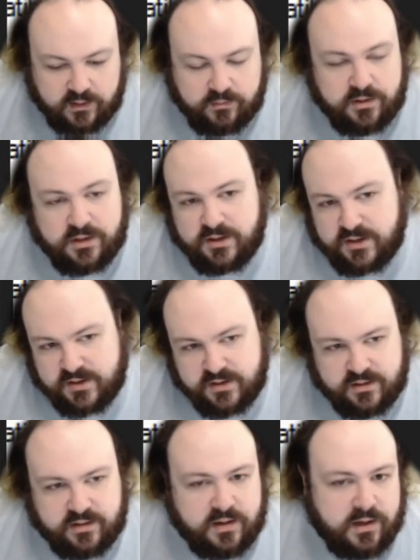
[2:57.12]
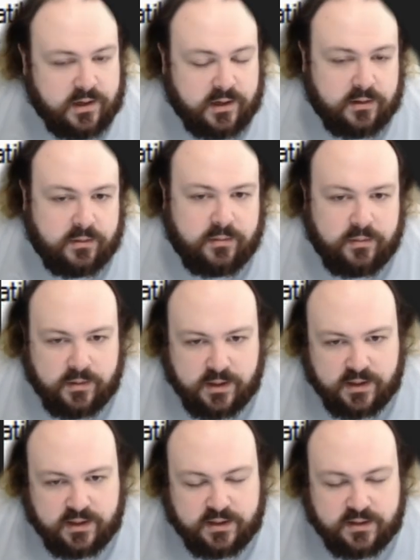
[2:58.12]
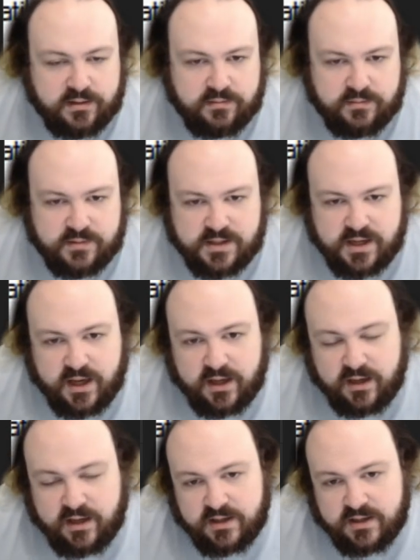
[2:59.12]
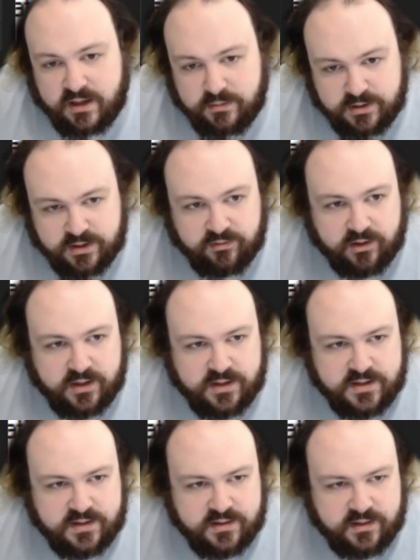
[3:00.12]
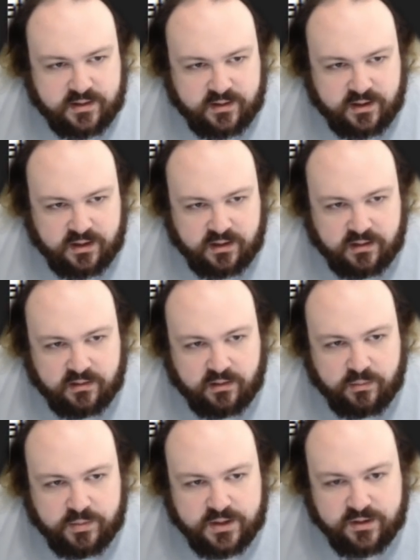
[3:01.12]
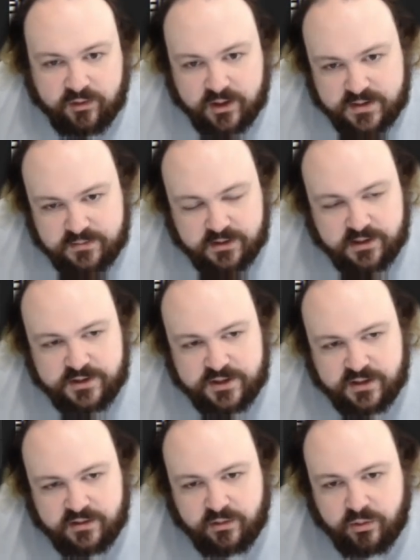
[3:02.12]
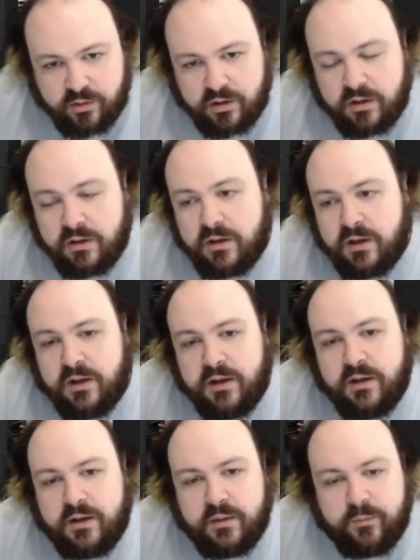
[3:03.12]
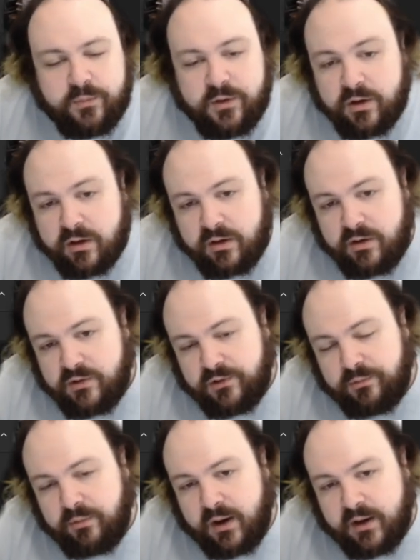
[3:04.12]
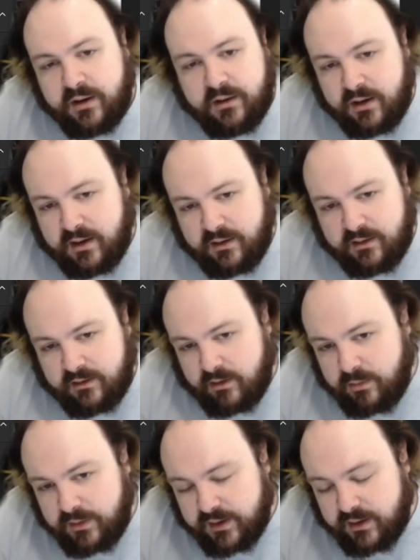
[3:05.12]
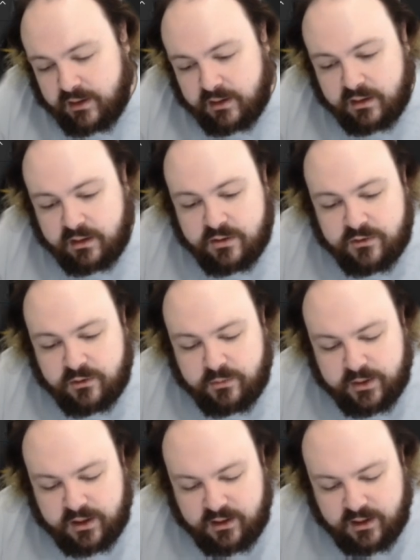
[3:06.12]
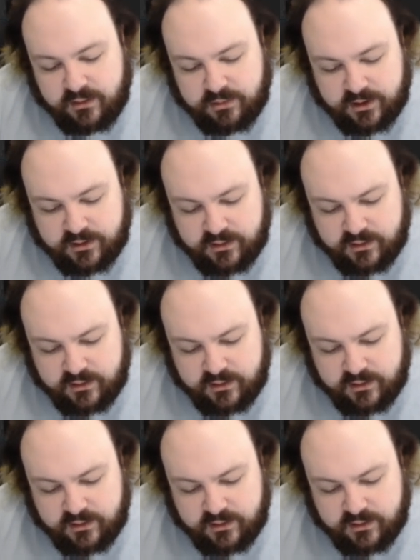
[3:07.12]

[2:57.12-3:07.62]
you can just hit Start type in Device and then open Device Manager, or you can use Run and open the Control Panel applet.